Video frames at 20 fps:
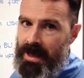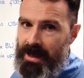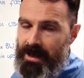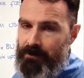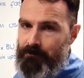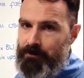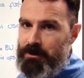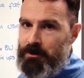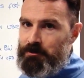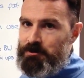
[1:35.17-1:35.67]

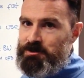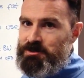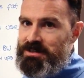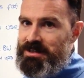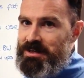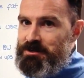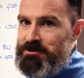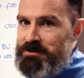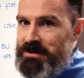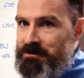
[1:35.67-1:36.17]
and we know this is
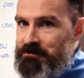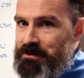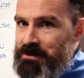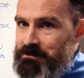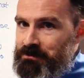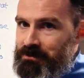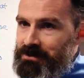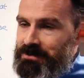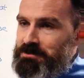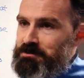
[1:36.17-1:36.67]
the internet and
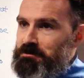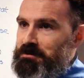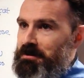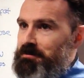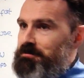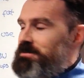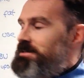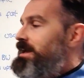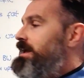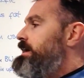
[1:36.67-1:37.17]
people can
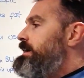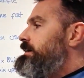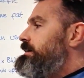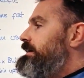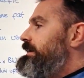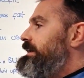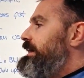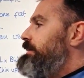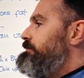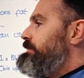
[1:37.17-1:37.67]
sometimes
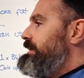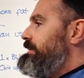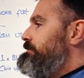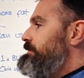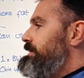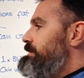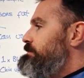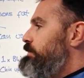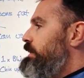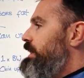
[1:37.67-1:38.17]
kind of get really,
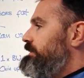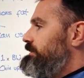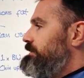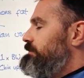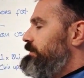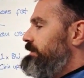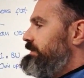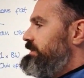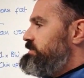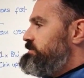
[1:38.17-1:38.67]
really
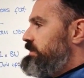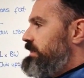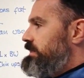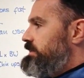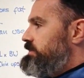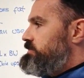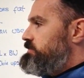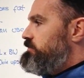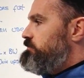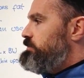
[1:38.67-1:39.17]
bothered by this
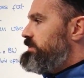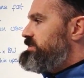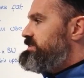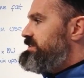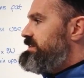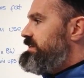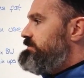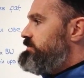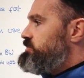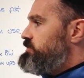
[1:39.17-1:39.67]
kind of stuff, but it's
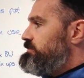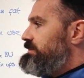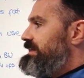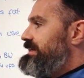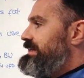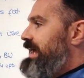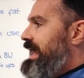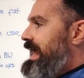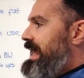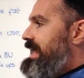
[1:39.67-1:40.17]
to give you
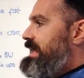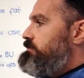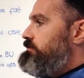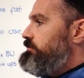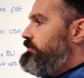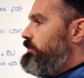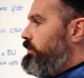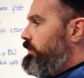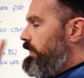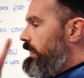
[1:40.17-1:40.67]
something to aim
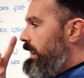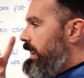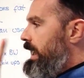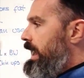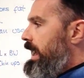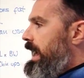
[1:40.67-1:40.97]
for.